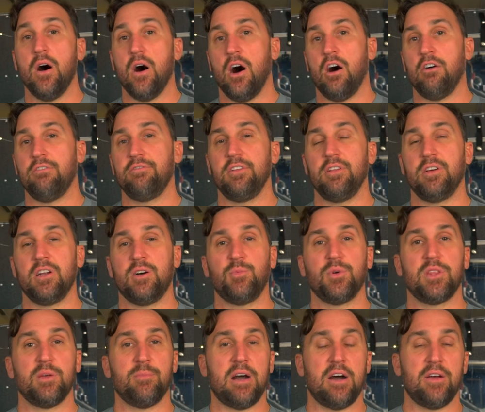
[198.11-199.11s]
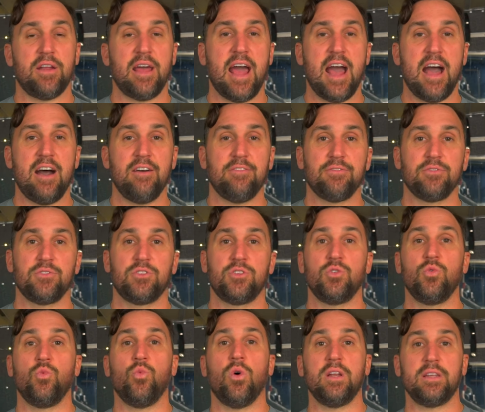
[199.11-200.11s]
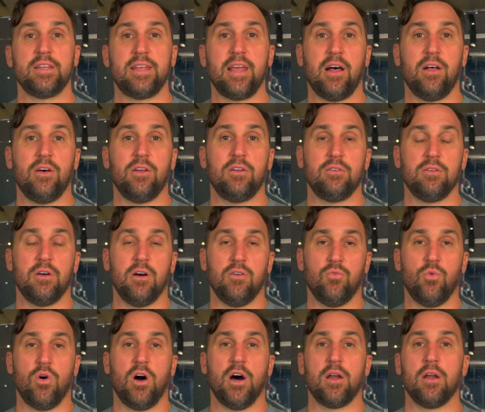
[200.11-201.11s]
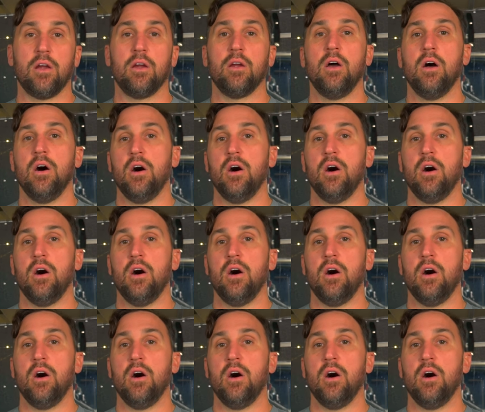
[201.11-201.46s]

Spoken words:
I'll fill it up with about 1/2 to 1 gallon of water.